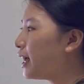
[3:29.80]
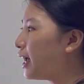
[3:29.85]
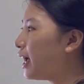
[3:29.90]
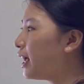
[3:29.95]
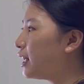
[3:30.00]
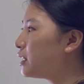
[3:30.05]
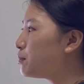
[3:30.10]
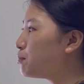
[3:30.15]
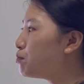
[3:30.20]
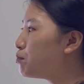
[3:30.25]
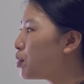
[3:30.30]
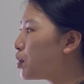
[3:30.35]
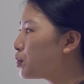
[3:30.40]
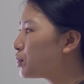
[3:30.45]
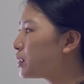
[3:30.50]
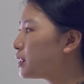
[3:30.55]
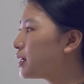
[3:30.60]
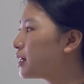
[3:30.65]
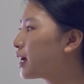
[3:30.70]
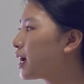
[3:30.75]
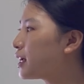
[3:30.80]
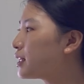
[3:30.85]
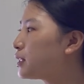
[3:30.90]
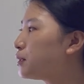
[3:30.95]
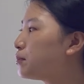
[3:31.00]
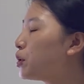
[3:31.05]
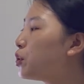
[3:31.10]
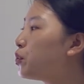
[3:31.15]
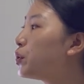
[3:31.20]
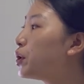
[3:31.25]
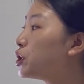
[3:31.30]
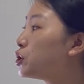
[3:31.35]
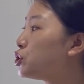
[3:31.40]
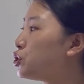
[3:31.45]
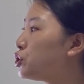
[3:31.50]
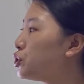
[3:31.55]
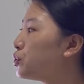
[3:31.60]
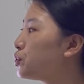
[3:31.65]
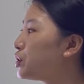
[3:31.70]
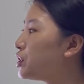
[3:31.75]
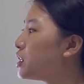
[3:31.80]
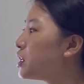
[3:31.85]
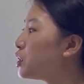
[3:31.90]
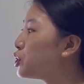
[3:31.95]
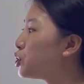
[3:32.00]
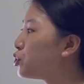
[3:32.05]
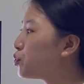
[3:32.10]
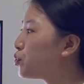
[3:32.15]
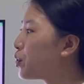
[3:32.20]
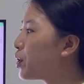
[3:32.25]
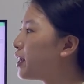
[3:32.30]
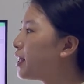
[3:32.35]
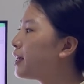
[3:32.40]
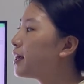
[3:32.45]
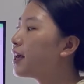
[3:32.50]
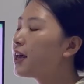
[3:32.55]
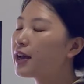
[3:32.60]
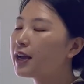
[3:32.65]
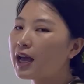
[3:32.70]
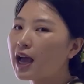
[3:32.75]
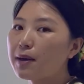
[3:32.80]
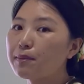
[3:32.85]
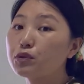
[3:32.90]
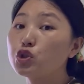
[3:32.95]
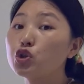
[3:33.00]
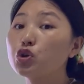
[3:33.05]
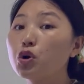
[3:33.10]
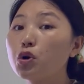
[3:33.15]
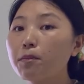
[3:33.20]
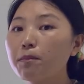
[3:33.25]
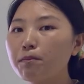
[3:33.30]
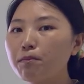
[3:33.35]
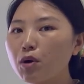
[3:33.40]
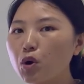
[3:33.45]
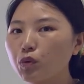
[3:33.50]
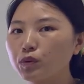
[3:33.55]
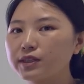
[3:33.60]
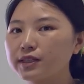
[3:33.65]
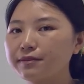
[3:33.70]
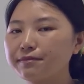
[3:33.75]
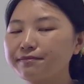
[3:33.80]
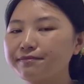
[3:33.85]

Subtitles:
and most customers will choose the screen capture mode.